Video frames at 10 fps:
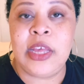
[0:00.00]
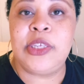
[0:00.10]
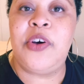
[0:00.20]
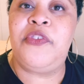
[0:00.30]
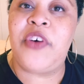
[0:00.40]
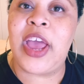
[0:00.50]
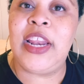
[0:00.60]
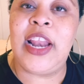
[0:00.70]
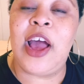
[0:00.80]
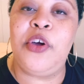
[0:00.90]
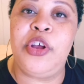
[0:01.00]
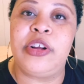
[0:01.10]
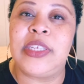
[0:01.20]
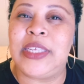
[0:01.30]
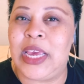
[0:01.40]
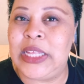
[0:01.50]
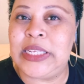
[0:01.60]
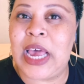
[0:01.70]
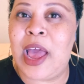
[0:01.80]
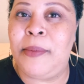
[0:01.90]
So finding out your skin
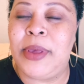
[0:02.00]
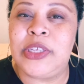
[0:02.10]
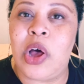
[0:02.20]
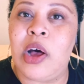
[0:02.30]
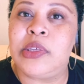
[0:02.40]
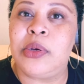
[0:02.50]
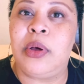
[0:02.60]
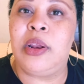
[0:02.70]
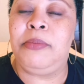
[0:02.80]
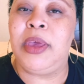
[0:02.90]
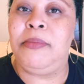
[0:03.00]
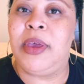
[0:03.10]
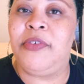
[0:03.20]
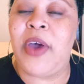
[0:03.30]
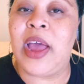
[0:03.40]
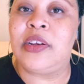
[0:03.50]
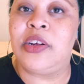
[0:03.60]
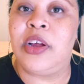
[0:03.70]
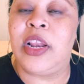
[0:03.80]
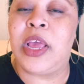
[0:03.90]
type is also gonna be a big
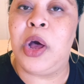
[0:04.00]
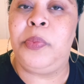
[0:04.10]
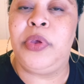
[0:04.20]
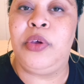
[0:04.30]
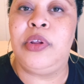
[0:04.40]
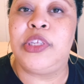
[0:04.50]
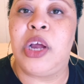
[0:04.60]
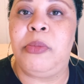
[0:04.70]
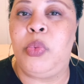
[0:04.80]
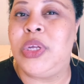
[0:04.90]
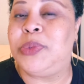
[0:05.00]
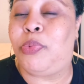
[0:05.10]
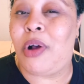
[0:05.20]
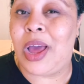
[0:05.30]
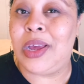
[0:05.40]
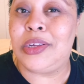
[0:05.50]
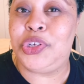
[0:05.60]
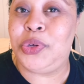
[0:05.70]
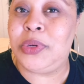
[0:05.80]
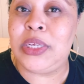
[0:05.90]
factor in helping you determine which products
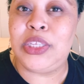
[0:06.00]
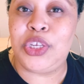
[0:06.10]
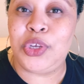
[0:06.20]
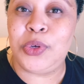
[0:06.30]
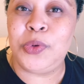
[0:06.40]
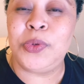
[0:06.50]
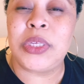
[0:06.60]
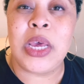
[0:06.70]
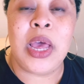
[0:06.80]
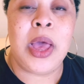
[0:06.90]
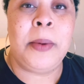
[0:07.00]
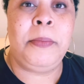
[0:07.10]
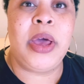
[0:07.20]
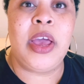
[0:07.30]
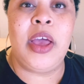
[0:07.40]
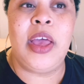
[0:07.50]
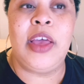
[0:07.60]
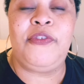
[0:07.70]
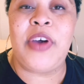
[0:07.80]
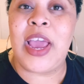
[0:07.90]
you need to use, but
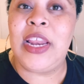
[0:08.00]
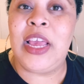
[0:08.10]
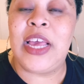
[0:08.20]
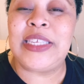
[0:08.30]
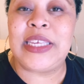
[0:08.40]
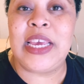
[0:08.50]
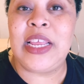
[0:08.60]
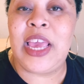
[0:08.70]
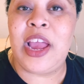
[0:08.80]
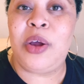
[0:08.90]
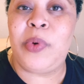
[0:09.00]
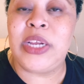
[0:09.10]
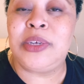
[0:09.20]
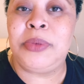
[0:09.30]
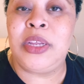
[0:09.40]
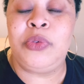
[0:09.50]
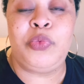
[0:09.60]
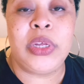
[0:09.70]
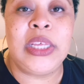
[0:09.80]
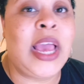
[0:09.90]
finding a skincare regimen
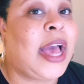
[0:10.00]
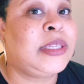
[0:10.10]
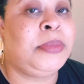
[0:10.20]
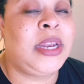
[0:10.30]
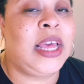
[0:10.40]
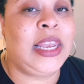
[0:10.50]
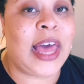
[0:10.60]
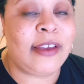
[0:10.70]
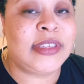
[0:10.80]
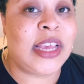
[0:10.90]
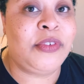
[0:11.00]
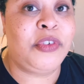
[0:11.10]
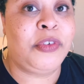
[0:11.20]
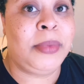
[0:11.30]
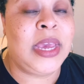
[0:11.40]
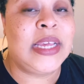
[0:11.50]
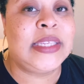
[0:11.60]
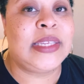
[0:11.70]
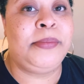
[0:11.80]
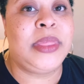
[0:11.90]
really has been a lifesaver for me. It's
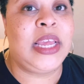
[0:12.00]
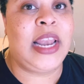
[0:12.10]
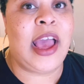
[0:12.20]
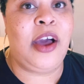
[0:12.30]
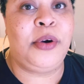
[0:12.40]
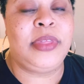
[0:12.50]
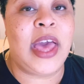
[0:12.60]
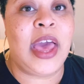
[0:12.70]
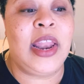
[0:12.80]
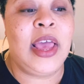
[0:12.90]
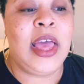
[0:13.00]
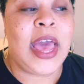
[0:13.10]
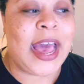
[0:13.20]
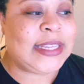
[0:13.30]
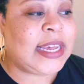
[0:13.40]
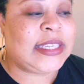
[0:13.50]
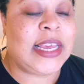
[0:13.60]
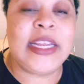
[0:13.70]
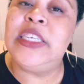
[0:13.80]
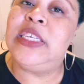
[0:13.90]
something now that, as I
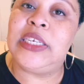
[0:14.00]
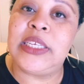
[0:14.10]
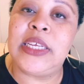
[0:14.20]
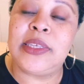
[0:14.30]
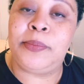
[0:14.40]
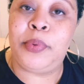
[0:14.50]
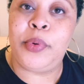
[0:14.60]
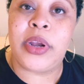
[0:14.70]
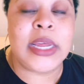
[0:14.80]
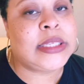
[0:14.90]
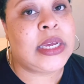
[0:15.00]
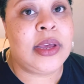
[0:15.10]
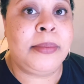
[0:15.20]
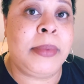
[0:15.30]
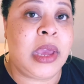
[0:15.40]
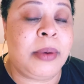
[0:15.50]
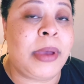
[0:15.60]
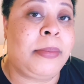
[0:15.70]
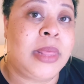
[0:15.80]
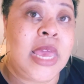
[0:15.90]
said, is just as important as a good makeup makeup
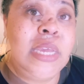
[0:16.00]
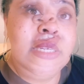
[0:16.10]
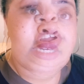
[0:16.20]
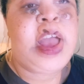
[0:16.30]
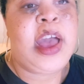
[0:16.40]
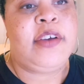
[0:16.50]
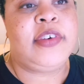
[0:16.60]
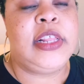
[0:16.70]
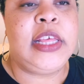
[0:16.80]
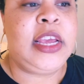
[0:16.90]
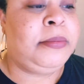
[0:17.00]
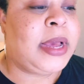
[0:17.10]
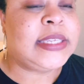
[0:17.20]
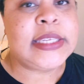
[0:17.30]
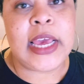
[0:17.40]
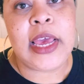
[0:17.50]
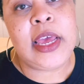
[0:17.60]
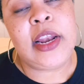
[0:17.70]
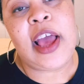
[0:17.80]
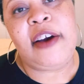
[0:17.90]
application. After I've cleaned my
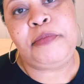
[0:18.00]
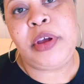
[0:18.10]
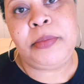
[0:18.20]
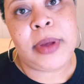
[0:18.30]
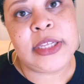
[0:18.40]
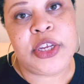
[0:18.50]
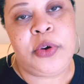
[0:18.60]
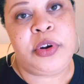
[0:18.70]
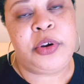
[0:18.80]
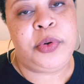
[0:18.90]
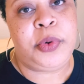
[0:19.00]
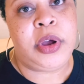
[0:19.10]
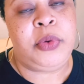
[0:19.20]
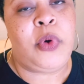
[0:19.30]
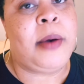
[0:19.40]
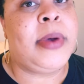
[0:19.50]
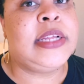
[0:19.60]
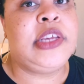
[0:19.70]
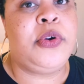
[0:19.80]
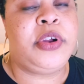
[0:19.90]
skin, I've put my toner on. While my
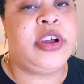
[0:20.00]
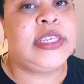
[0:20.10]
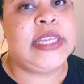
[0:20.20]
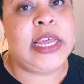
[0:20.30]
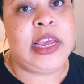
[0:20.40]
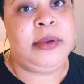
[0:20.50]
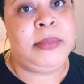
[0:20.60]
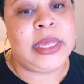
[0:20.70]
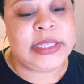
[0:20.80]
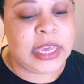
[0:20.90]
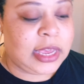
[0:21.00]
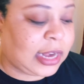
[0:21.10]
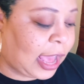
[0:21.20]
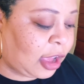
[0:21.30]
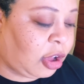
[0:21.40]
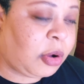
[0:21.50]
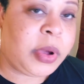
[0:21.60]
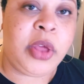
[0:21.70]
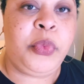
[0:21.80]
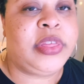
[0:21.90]
toner is setting in my skin, I go
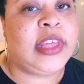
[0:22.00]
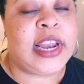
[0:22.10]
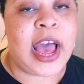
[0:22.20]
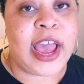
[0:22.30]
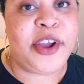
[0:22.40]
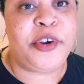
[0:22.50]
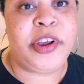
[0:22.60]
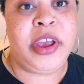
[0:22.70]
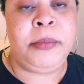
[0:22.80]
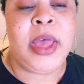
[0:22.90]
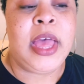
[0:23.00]
in with an eye cream.